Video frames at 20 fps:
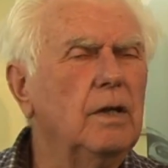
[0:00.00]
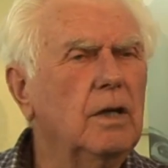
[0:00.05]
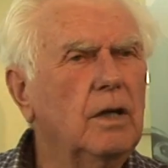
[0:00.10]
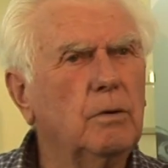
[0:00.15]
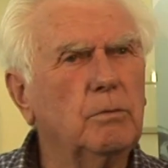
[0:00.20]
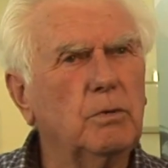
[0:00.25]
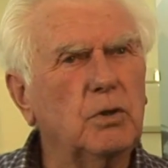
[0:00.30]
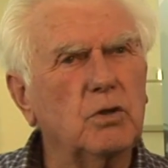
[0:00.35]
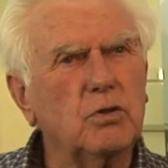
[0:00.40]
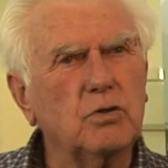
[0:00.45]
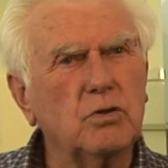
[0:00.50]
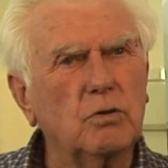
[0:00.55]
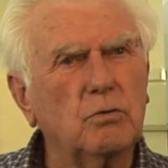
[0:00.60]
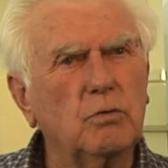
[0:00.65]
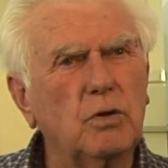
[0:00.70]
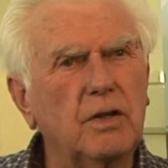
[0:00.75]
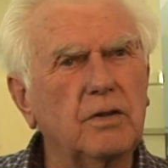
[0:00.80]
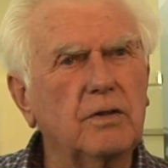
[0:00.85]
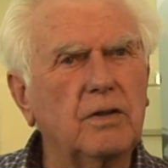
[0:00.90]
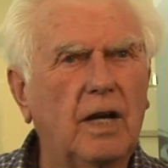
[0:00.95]
and we used to
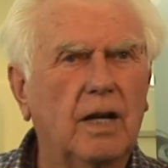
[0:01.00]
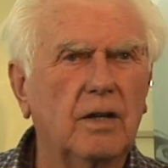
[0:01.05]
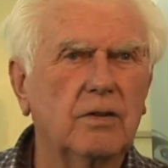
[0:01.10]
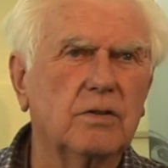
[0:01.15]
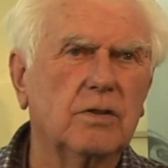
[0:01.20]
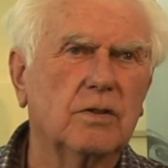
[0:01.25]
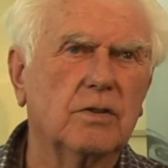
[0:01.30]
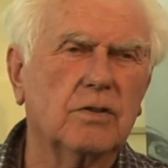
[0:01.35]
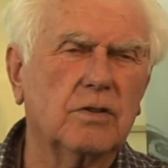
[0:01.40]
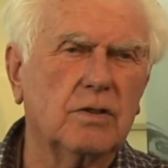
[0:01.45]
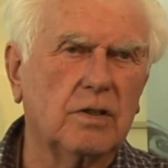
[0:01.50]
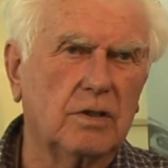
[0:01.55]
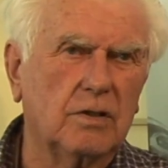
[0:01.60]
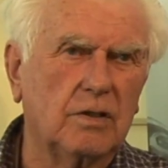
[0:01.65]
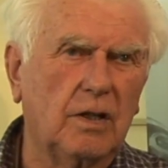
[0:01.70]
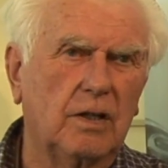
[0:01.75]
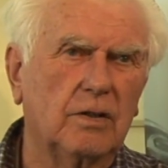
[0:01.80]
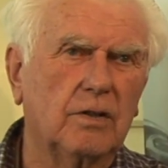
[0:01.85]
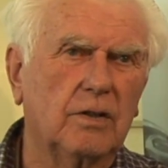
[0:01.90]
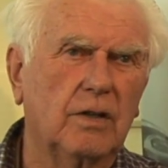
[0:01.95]
run dances
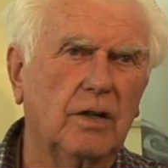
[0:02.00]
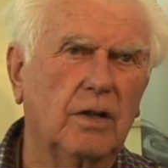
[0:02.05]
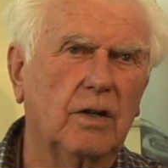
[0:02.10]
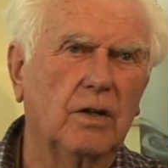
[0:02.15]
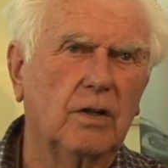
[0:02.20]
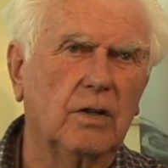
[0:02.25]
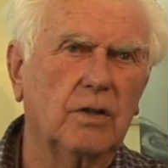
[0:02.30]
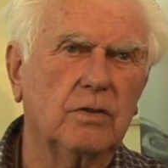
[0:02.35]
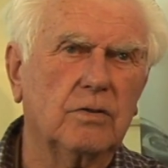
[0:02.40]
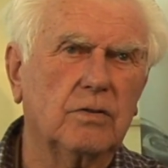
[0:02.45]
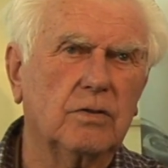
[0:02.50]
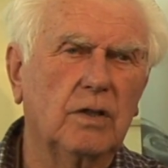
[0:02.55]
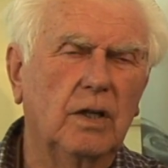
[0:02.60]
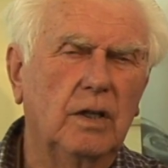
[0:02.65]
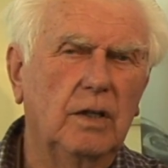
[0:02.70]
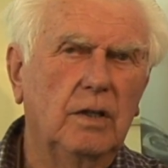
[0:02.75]
Saturday nights